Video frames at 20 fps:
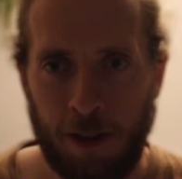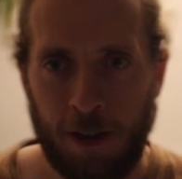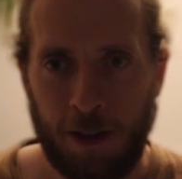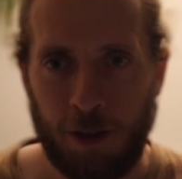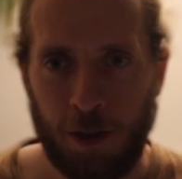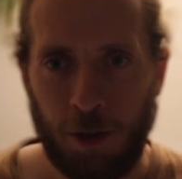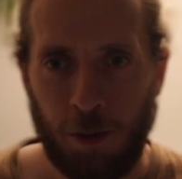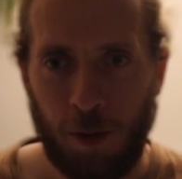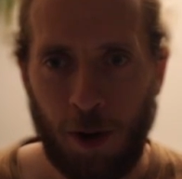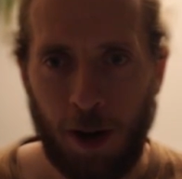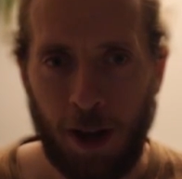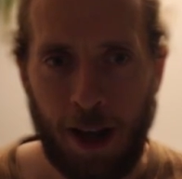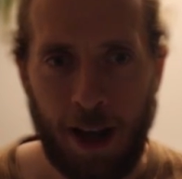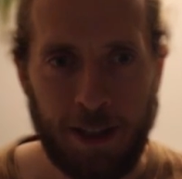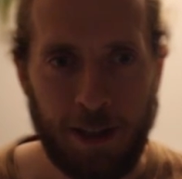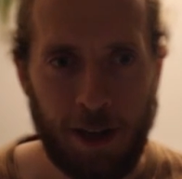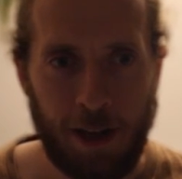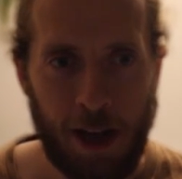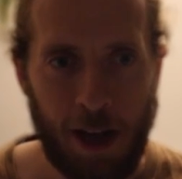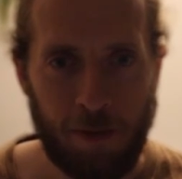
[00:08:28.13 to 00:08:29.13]
So what I
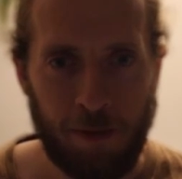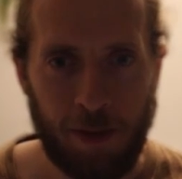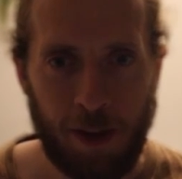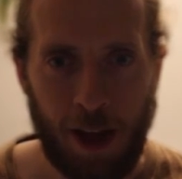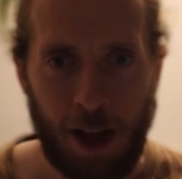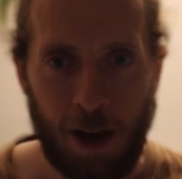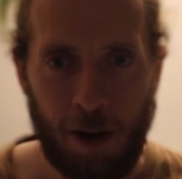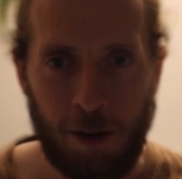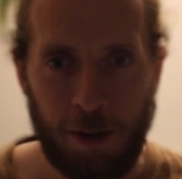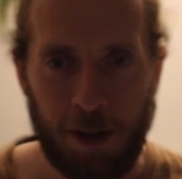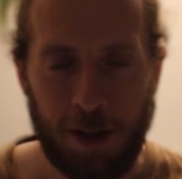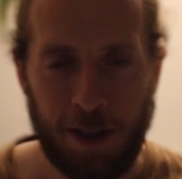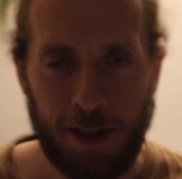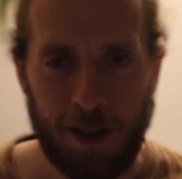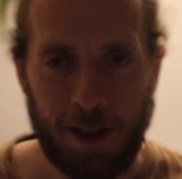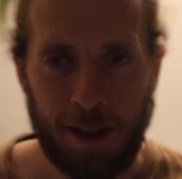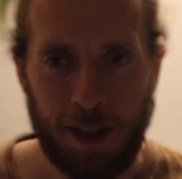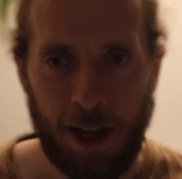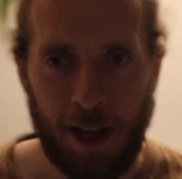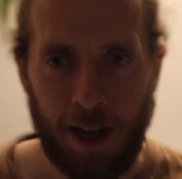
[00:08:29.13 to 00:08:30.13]
actually have now
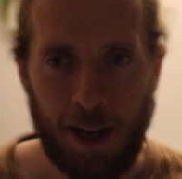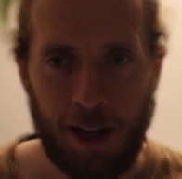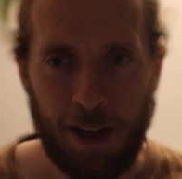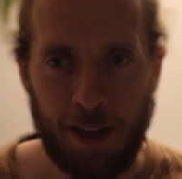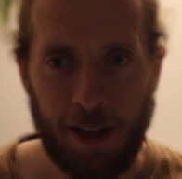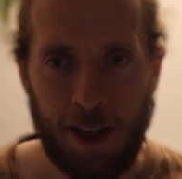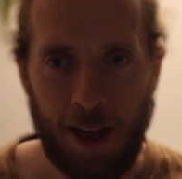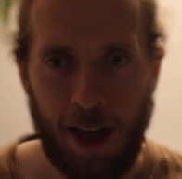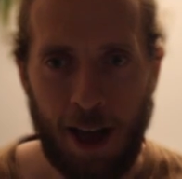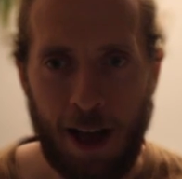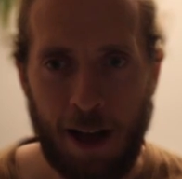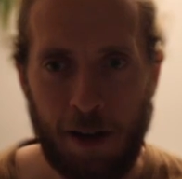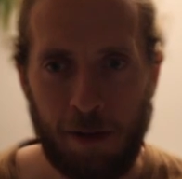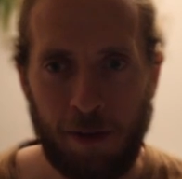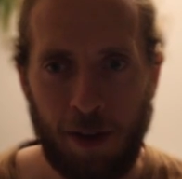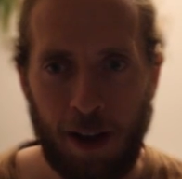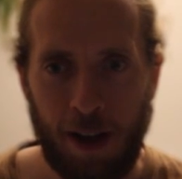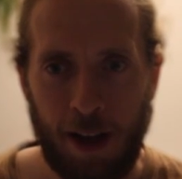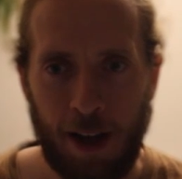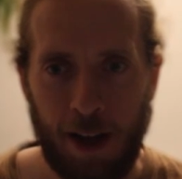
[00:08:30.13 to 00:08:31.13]
is I have
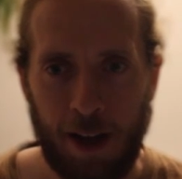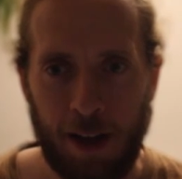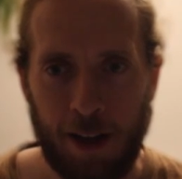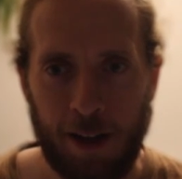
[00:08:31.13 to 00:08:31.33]
a